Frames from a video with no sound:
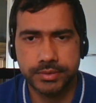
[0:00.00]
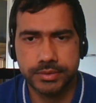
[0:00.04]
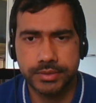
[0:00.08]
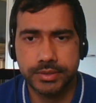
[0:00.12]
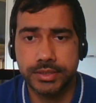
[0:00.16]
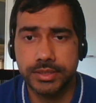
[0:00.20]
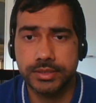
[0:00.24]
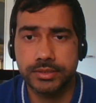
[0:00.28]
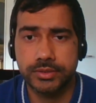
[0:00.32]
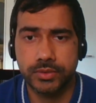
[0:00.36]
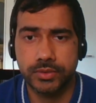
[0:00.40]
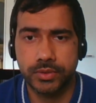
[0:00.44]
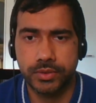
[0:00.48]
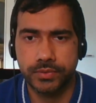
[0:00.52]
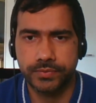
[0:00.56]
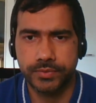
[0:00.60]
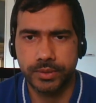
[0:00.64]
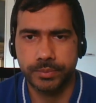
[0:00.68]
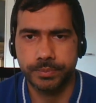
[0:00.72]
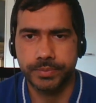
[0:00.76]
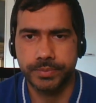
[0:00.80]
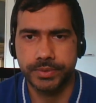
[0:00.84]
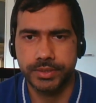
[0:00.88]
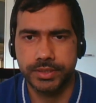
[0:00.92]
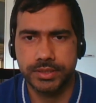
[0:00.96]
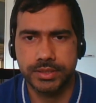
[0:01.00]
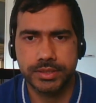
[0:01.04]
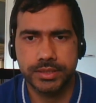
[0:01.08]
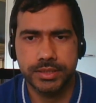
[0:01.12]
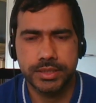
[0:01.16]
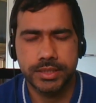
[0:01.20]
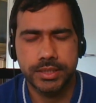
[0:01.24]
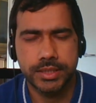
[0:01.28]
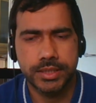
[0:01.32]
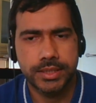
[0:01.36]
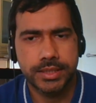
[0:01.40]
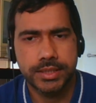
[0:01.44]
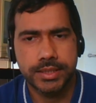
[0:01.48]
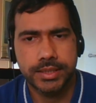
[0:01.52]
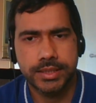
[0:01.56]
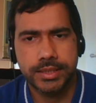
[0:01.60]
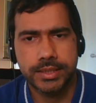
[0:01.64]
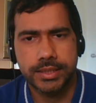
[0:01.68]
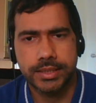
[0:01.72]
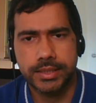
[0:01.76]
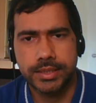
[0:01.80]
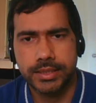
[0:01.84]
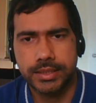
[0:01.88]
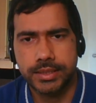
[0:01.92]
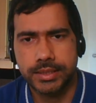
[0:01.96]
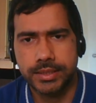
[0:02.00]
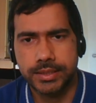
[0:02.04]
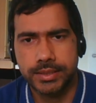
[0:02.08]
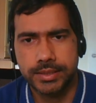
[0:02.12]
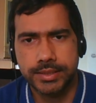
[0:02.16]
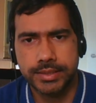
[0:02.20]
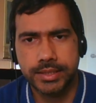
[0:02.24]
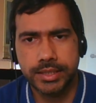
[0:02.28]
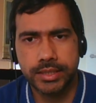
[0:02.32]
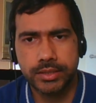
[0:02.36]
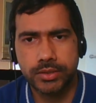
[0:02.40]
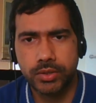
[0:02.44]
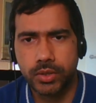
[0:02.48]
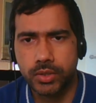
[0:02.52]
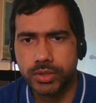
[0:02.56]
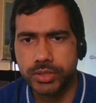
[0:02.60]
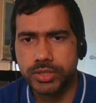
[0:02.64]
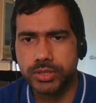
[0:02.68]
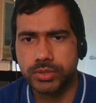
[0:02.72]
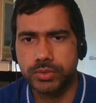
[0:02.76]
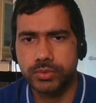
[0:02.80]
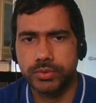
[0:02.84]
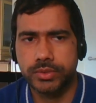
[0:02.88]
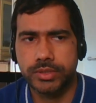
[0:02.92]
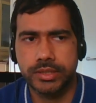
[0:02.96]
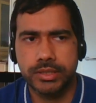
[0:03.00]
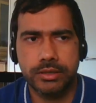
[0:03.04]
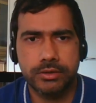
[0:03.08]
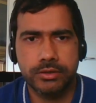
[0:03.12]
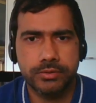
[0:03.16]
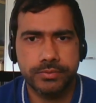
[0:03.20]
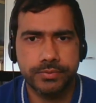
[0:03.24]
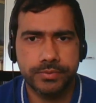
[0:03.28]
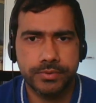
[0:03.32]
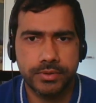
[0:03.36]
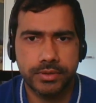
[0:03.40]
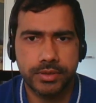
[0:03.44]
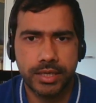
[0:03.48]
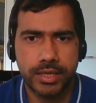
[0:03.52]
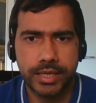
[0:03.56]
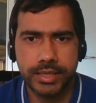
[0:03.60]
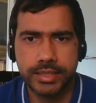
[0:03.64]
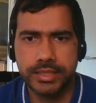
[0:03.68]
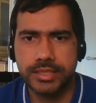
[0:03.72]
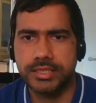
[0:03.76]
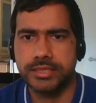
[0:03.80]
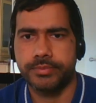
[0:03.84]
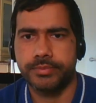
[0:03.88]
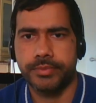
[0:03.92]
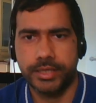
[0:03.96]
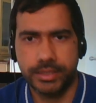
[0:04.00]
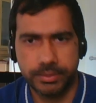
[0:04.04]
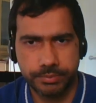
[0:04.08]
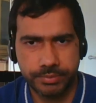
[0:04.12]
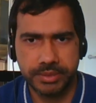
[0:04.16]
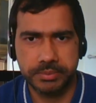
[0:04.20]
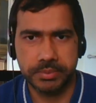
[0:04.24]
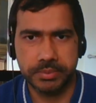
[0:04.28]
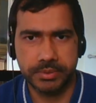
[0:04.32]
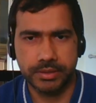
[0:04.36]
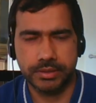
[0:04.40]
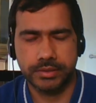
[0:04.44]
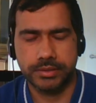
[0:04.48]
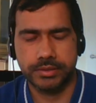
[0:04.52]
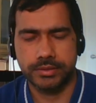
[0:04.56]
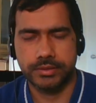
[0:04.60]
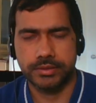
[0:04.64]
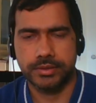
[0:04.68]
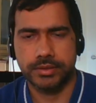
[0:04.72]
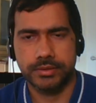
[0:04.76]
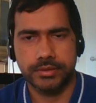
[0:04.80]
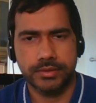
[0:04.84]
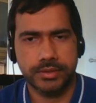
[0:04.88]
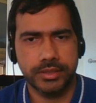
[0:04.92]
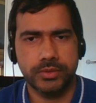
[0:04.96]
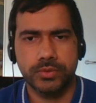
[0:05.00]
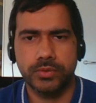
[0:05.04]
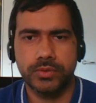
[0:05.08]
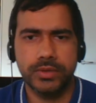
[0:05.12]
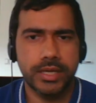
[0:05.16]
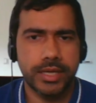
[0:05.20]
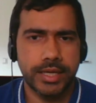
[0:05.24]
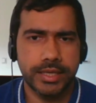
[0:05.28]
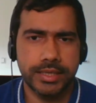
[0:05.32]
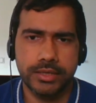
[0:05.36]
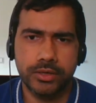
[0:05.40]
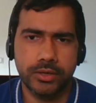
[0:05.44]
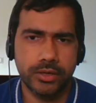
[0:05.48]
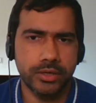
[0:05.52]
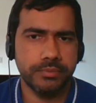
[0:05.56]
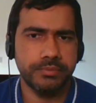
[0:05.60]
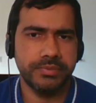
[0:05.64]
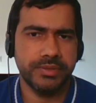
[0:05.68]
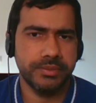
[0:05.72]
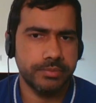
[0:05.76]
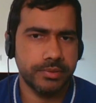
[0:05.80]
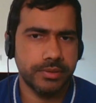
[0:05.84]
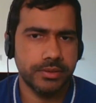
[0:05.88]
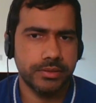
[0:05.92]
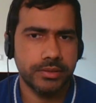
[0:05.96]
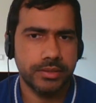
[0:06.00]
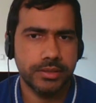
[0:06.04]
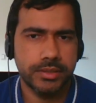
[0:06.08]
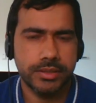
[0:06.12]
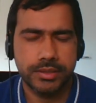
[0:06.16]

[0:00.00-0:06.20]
these sort of companies. They're always looking out for highly smart people. They don't hire a lot of people.